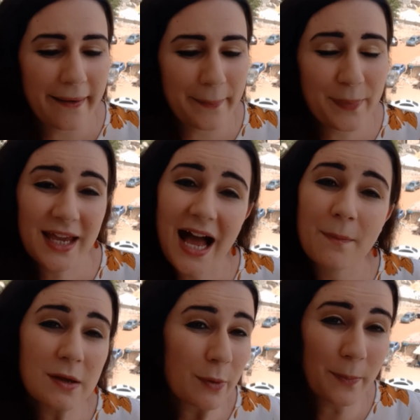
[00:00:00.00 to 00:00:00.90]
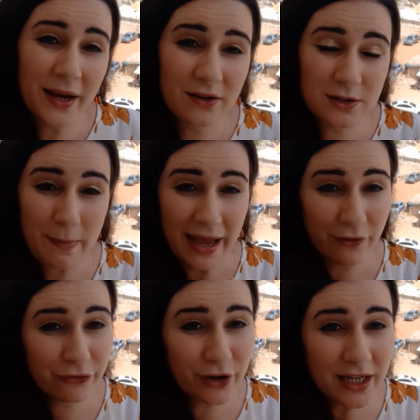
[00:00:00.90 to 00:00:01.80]
But yeah, be prepared to buy a
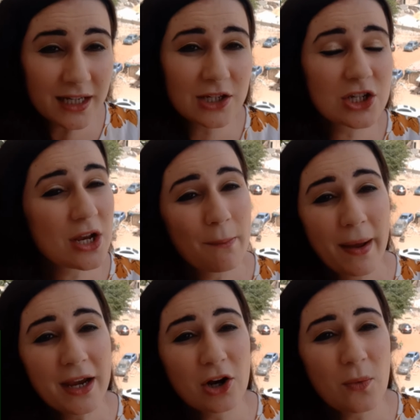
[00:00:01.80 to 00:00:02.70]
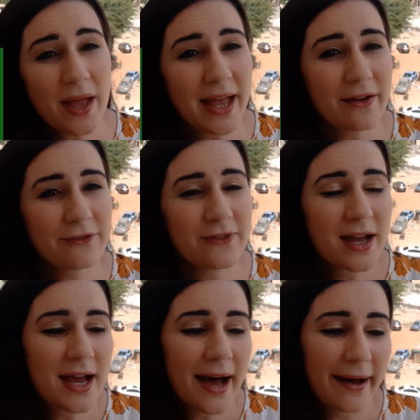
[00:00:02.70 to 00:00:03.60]
fridge, a microwave.
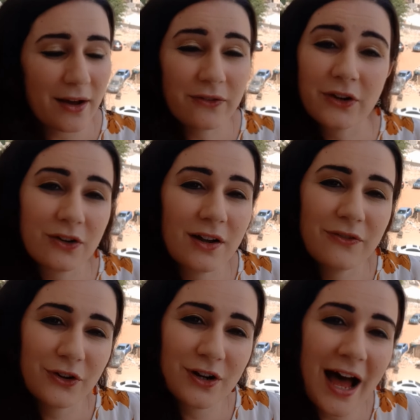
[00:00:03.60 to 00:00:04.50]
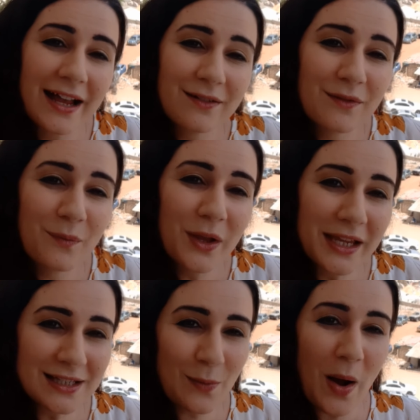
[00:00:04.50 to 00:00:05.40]
If you're not
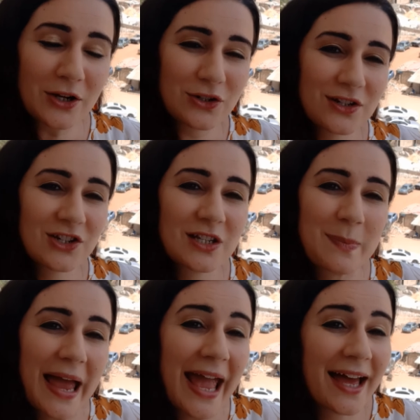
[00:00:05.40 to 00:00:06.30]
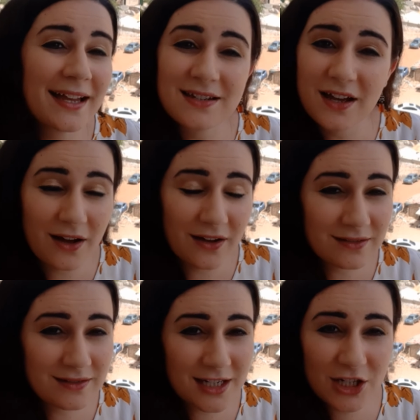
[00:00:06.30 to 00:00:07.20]
willing to wash your dishes by hand, a
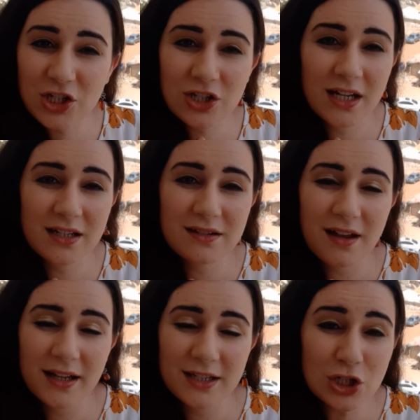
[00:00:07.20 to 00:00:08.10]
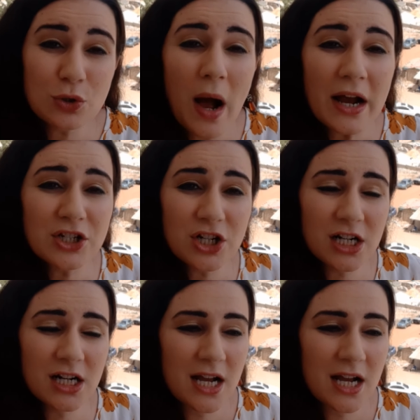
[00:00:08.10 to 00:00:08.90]
dishwasher,